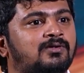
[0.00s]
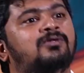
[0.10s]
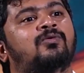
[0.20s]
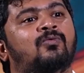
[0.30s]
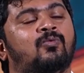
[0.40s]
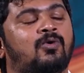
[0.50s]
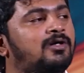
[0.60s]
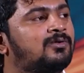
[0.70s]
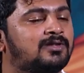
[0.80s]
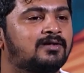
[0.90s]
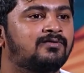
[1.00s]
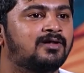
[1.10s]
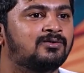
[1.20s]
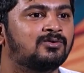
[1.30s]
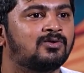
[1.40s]
You know, what do you think
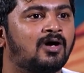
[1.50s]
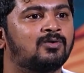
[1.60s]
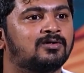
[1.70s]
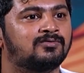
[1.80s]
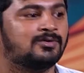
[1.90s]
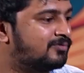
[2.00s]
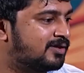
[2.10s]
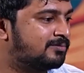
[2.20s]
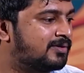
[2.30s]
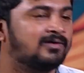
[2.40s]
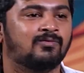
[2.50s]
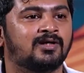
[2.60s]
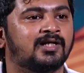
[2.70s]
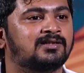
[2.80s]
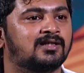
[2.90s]
we'll do out of love? We'll bring
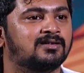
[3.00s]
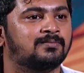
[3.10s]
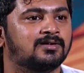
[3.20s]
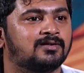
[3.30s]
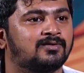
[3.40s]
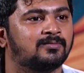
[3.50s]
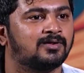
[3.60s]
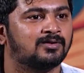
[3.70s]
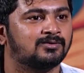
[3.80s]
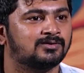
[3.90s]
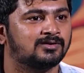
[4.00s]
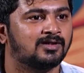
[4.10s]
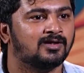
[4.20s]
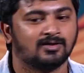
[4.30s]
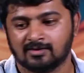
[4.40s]
one extra chapati from our house.
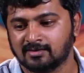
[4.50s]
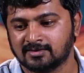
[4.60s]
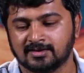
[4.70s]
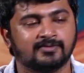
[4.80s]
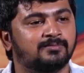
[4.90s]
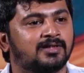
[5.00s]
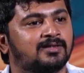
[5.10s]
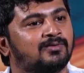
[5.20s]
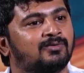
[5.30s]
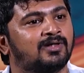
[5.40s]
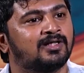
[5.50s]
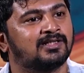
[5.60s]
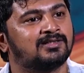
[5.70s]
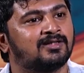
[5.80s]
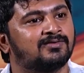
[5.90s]
Oh, okay. Or she will bring one
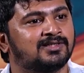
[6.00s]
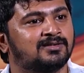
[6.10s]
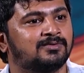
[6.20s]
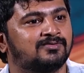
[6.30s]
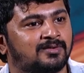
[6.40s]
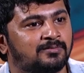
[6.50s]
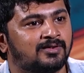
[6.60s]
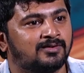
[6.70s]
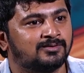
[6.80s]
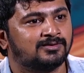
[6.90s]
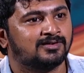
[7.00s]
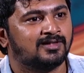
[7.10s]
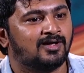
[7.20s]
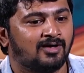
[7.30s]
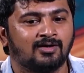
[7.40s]
extra vegetable from our house. Uh.
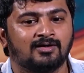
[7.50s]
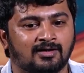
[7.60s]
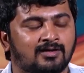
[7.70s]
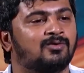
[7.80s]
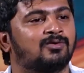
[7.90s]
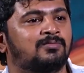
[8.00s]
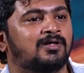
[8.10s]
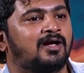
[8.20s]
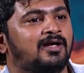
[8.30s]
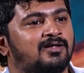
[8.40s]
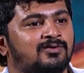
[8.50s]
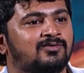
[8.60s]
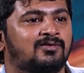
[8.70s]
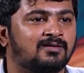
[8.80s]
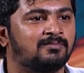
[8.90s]
Or her homework I'll do,
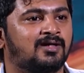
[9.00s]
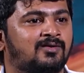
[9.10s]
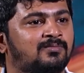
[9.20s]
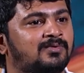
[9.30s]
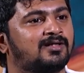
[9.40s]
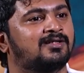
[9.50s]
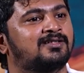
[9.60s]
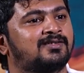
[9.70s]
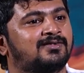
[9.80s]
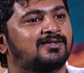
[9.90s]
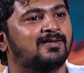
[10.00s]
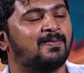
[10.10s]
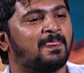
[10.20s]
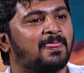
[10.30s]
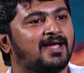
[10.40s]
or my homework.
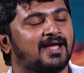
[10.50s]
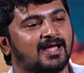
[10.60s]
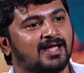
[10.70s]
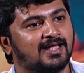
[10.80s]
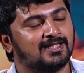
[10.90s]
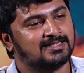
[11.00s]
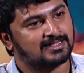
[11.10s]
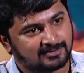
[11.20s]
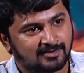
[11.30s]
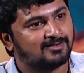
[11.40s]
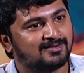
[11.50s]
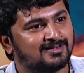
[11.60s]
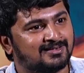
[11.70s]
Aww. She, that's all.